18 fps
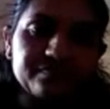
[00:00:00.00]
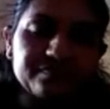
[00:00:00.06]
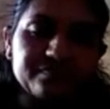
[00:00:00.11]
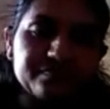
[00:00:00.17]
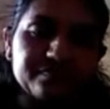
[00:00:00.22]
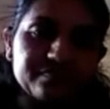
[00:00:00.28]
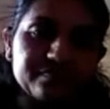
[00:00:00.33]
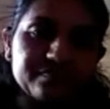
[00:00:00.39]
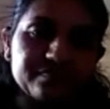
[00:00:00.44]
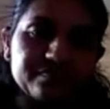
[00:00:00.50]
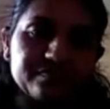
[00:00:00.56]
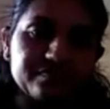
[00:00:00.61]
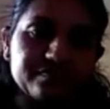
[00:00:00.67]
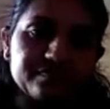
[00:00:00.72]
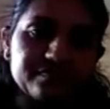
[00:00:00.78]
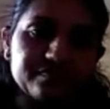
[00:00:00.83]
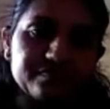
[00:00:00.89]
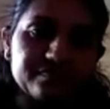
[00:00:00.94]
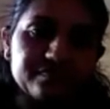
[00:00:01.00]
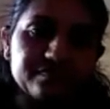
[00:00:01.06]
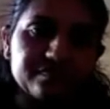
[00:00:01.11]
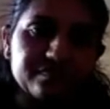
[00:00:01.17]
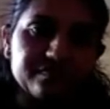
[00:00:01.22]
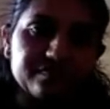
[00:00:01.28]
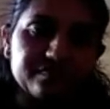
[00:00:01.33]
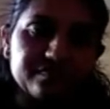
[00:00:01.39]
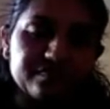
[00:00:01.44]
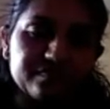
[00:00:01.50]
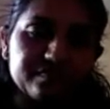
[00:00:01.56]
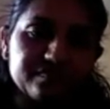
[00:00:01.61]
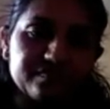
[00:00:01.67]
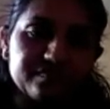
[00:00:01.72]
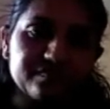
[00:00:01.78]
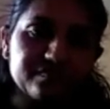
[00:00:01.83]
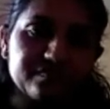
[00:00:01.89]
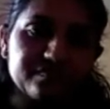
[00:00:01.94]

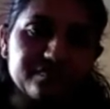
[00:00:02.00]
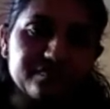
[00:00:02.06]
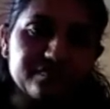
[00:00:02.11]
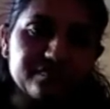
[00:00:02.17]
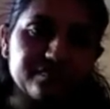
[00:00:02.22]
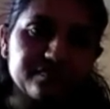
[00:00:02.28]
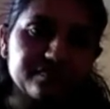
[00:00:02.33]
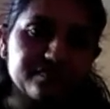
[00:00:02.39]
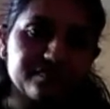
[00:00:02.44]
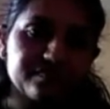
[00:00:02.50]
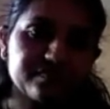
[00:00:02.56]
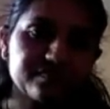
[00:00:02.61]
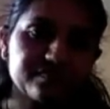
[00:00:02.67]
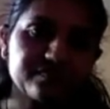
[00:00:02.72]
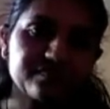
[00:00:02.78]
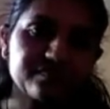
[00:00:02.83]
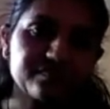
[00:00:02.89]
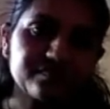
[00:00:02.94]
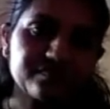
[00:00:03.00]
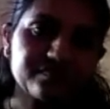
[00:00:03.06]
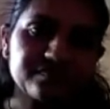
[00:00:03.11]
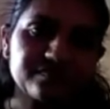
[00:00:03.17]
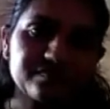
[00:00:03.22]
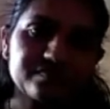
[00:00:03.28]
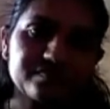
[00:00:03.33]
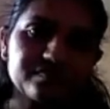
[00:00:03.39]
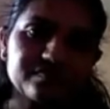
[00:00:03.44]
[no speech]